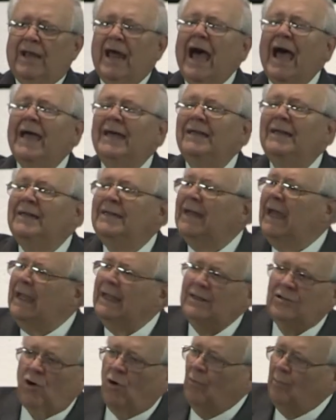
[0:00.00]
and I
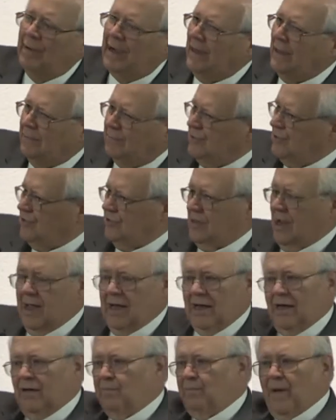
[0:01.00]
today, don't make a
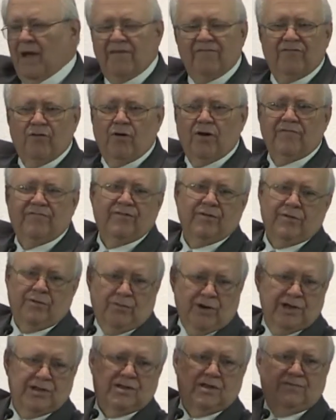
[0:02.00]
mistake and pay for it for the
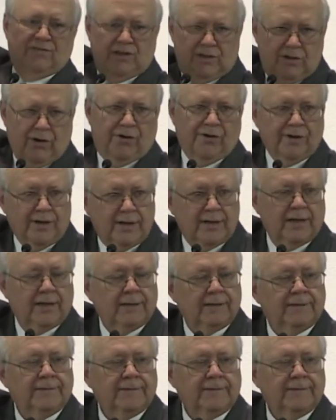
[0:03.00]
rest of eternity.